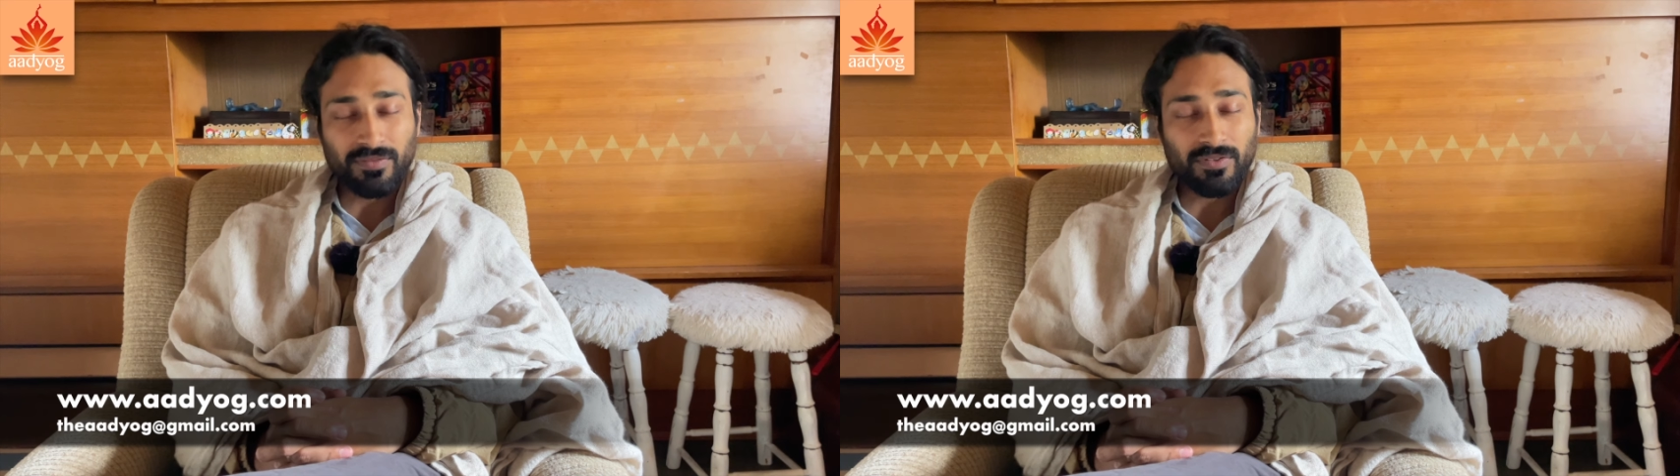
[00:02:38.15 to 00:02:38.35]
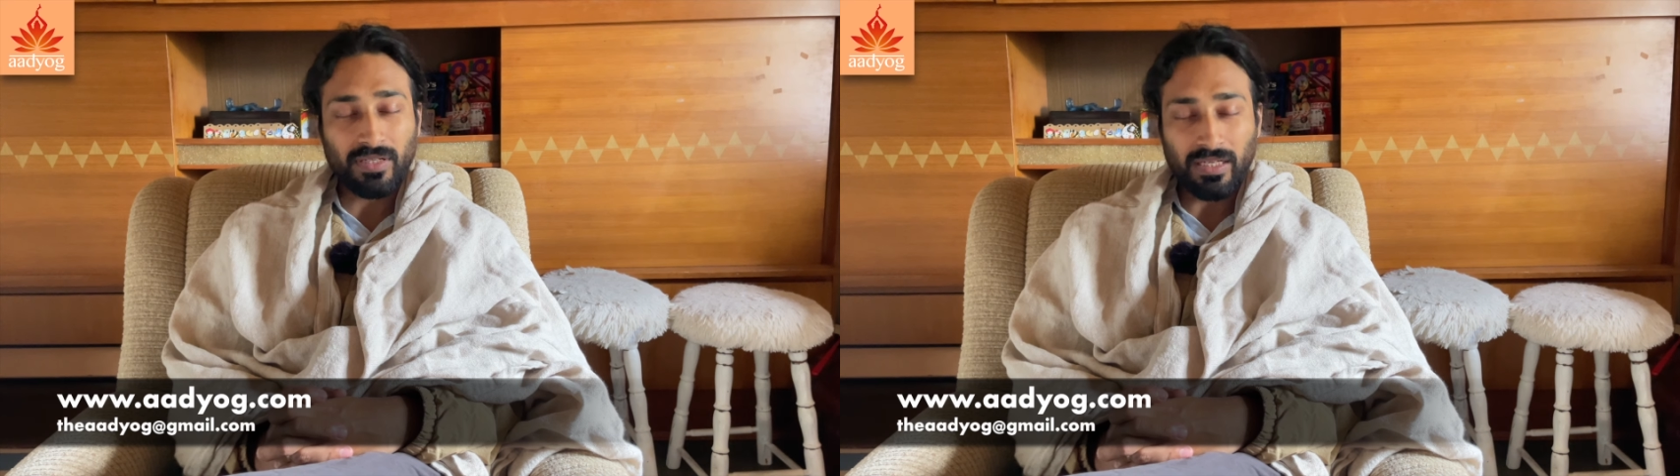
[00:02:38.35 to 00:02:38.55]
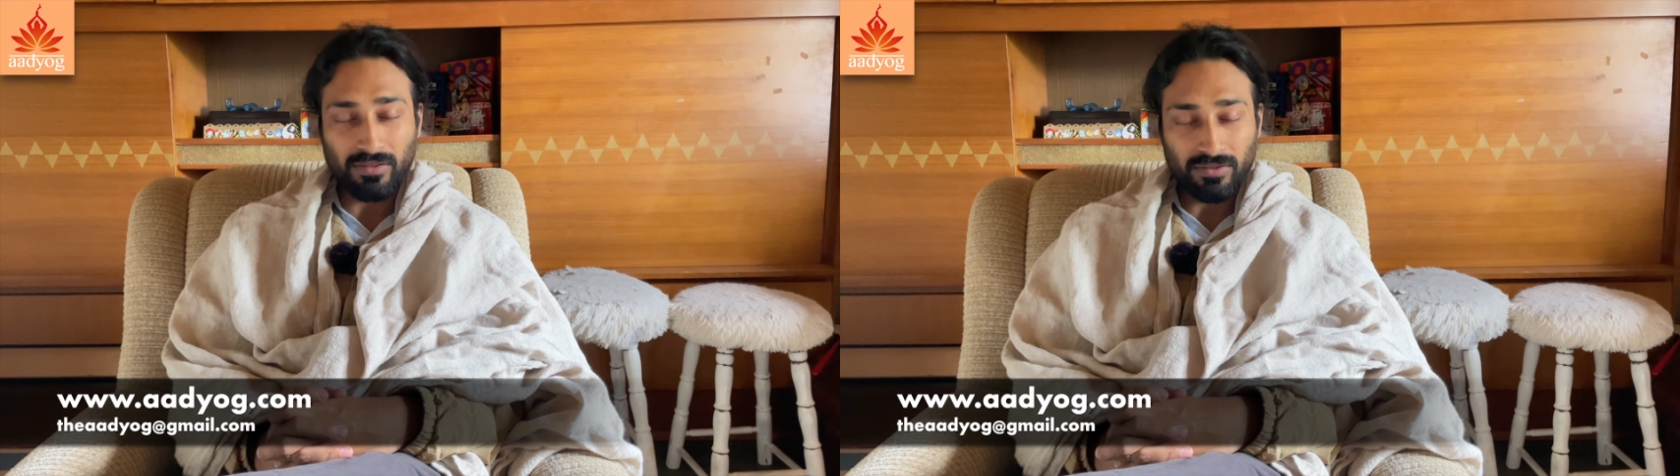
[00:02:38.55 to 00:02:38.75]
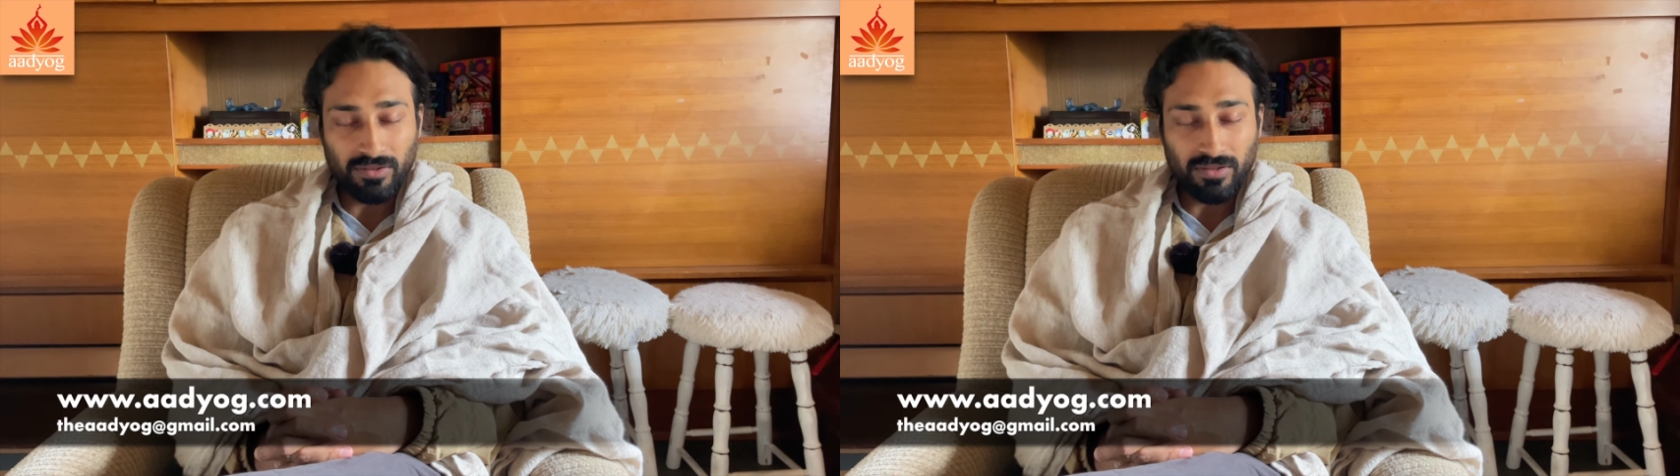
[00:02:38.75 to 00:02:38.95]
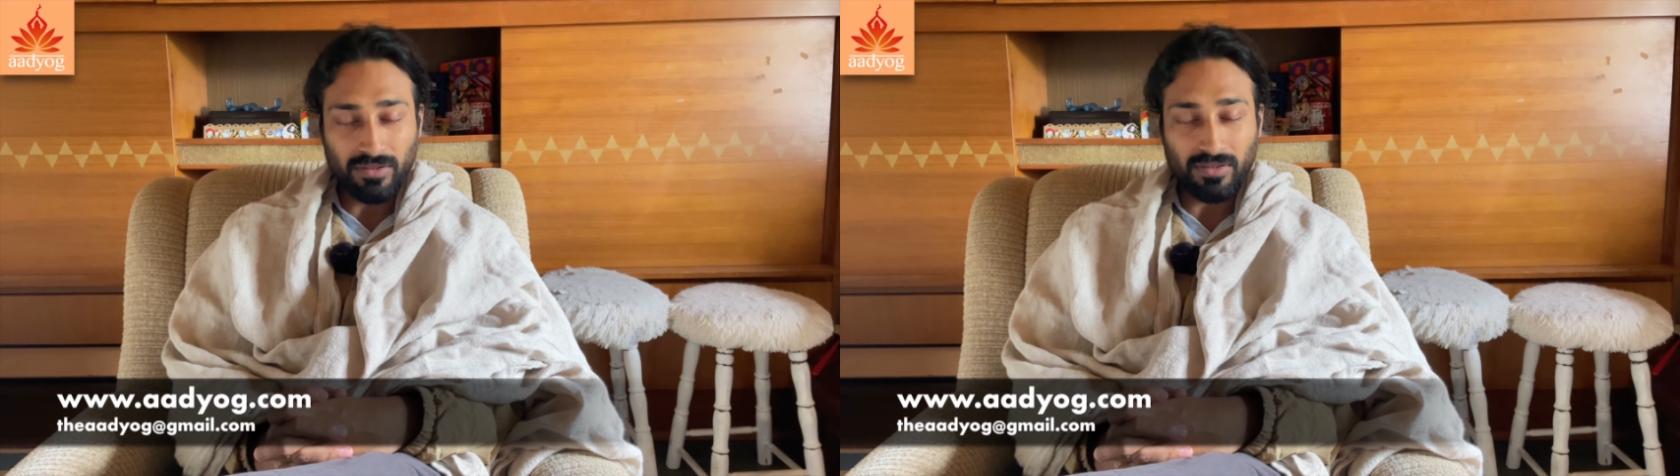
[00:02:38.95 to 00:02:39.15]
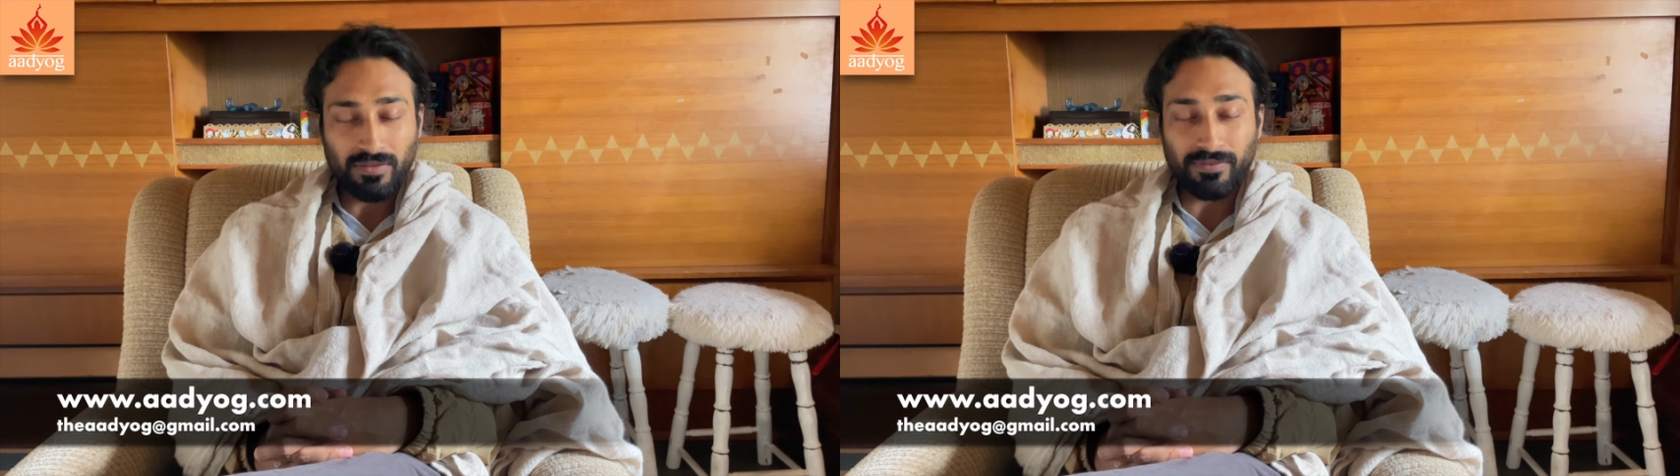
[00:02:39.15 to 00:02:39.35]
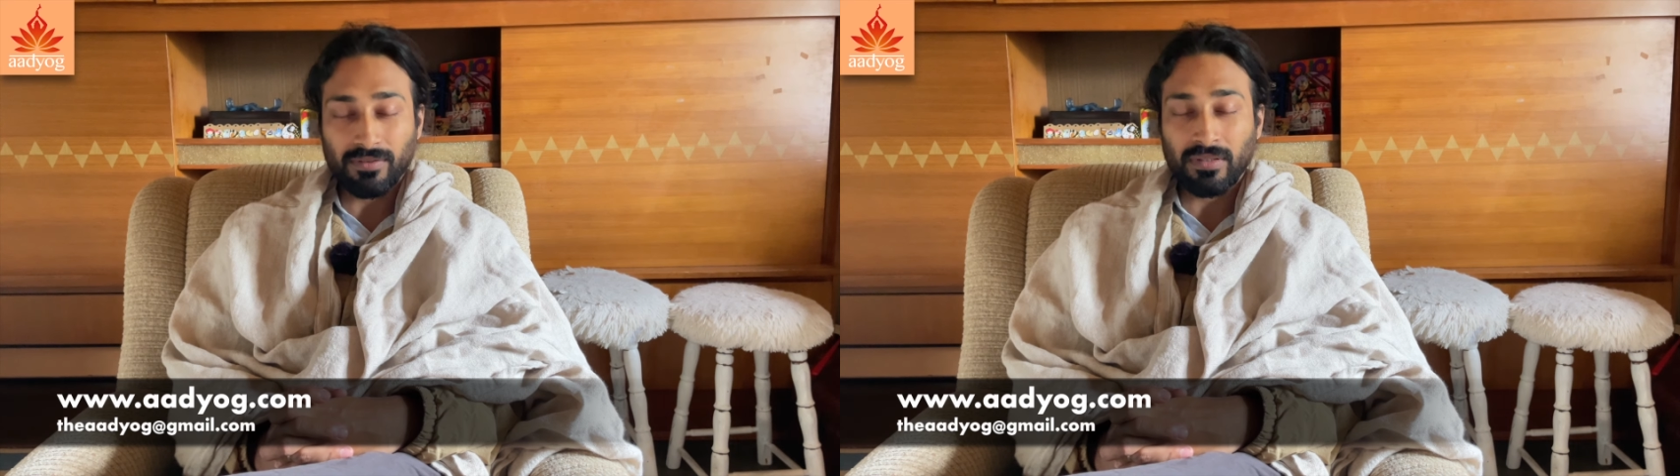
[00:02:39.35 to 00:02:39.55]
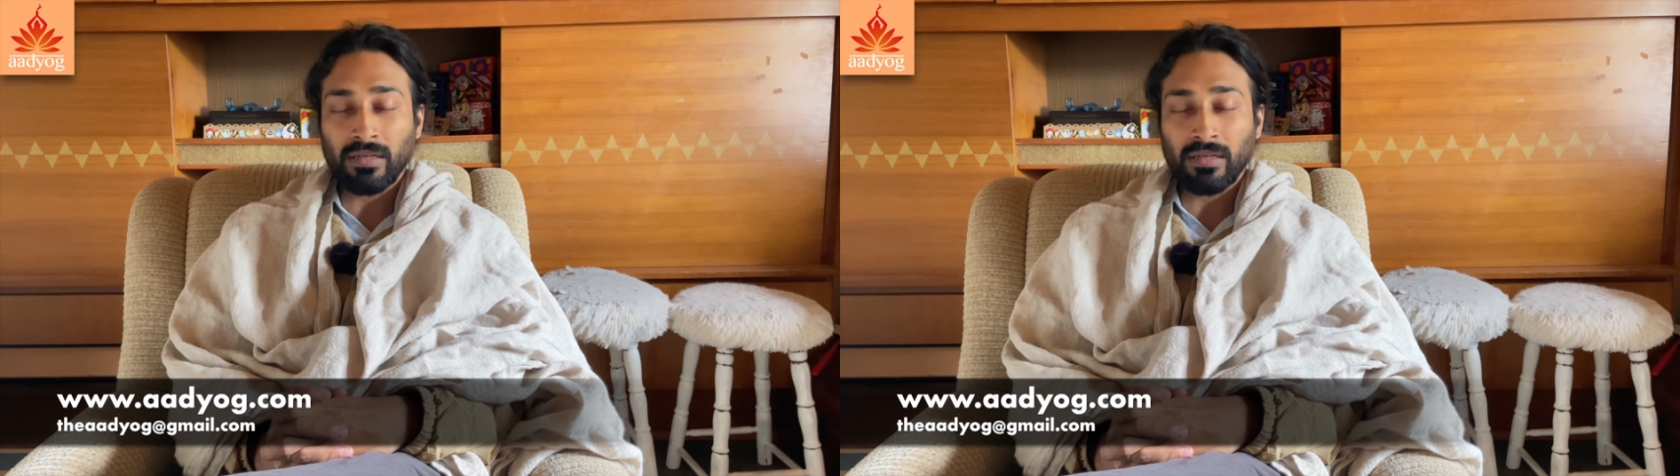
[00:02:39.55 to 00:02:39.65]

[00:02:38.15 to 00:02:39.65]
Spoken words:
If you cannot afford